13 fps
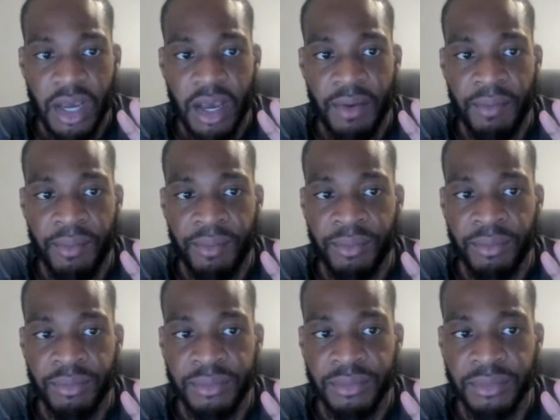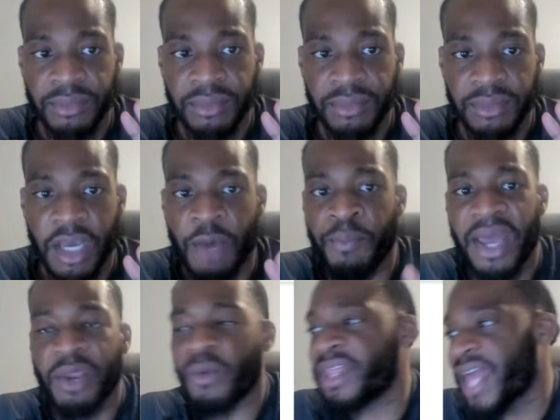um and
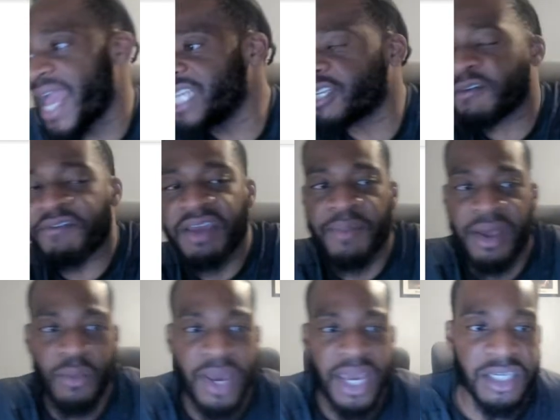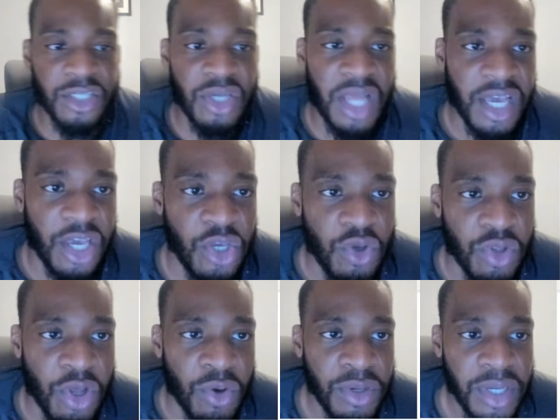by the way, that is a V, by the way. It doesn't look like a U
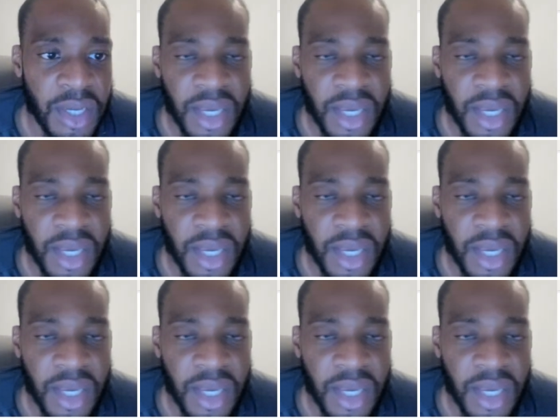though.